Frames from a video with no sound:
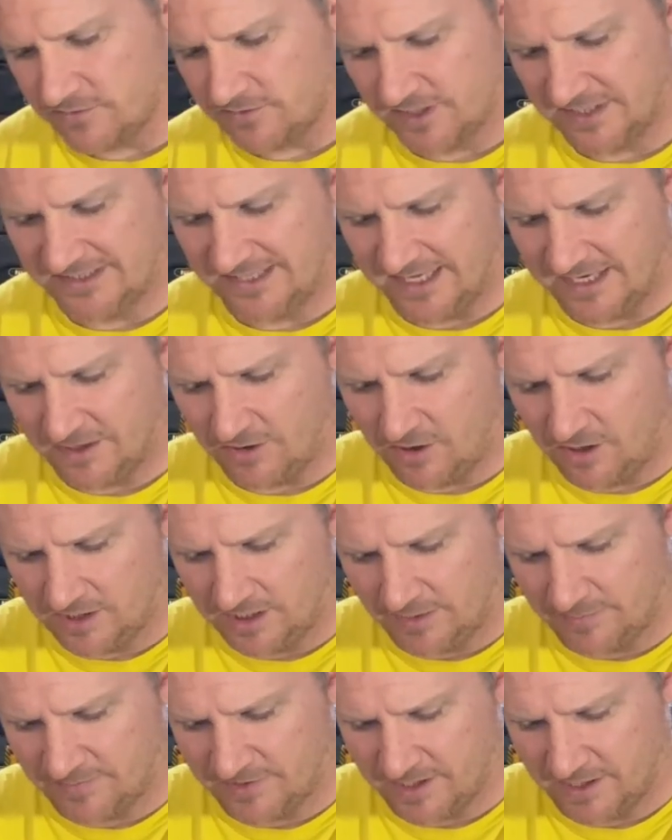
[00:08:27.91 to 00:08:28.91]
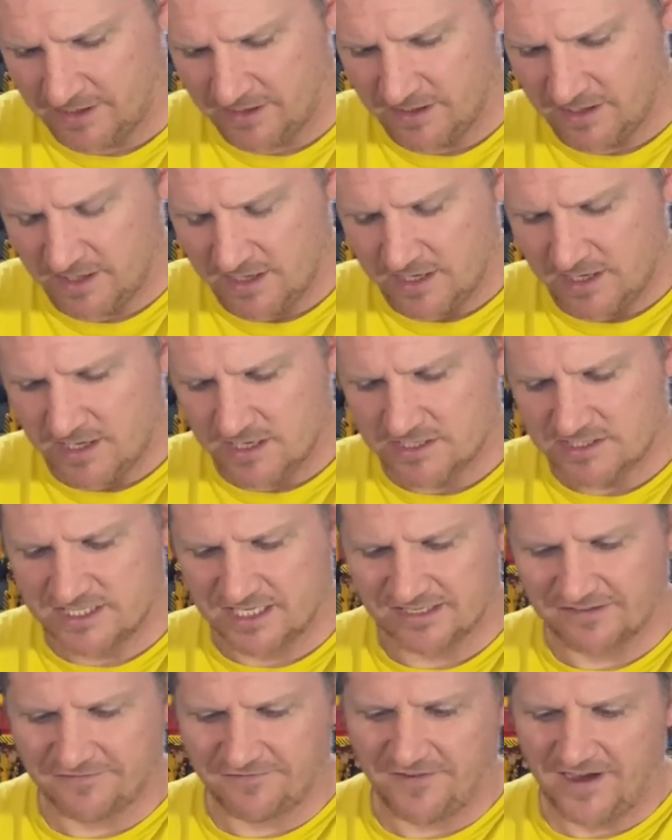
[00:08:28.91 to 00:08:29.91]
So I take it all up there. She
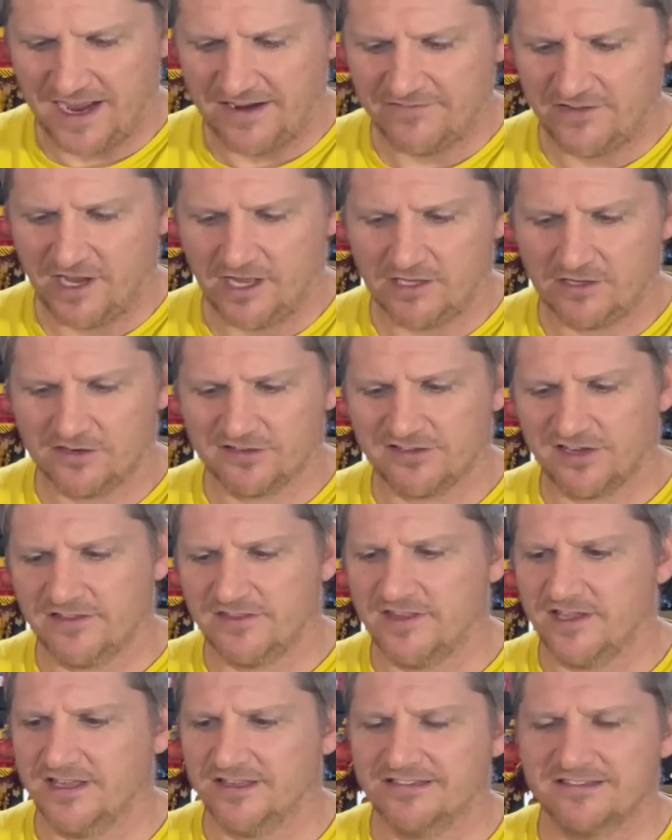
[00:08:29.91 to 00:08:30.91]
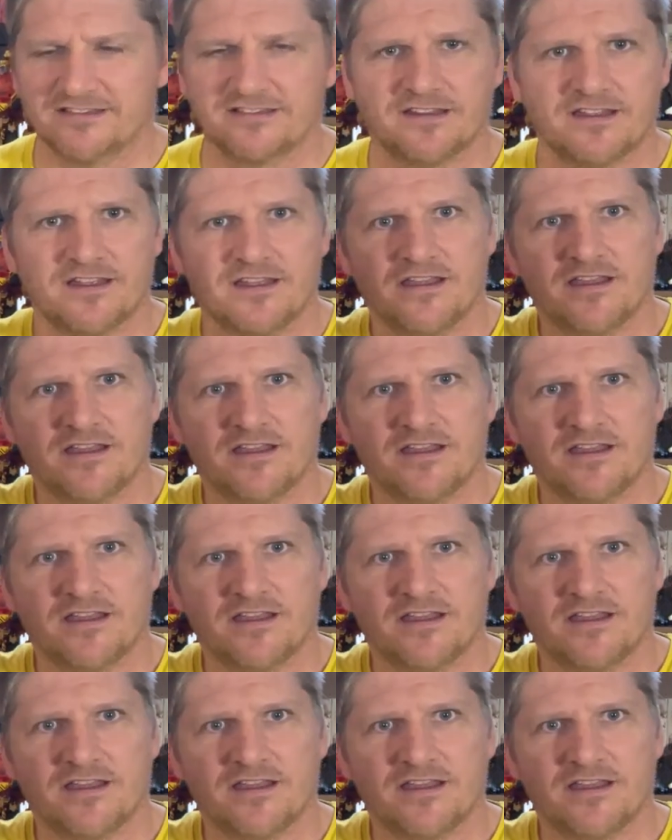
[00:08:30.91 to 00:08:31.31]
has $5 on this,